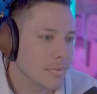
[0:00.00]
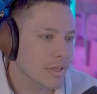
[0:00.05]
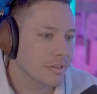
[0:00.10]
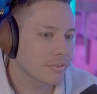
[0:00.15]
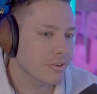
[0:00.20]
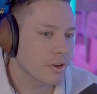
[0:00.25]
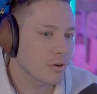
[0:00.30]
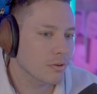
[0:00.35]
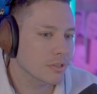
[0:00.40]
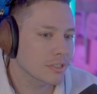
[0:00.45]

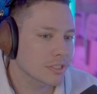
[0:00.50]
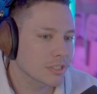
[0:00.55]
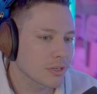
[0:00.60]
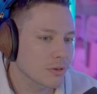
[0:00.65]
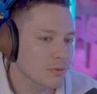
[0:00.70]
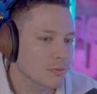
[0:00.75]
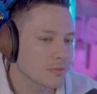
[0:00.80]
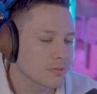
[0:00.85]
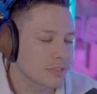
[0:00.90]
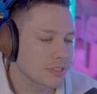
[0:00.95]
Let's go, let's
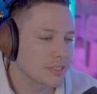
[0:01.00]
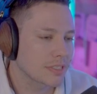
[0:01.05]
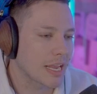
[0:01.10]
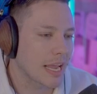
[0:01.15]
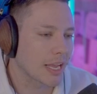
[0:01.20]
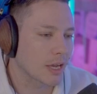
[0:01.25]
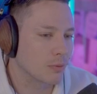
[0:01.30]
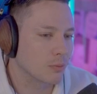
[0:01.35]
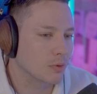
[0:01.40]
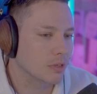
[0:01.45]
go
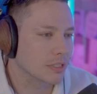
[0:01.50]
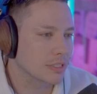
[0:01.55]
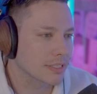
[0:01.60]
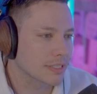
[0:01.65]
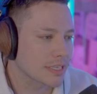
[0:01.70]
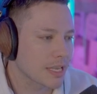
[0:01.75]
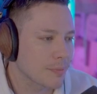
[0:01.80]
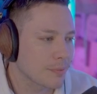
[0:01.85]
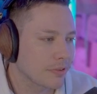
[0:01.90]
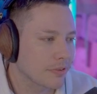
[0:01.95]
Tanglewood.
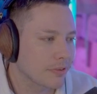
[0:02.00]
Let's keep it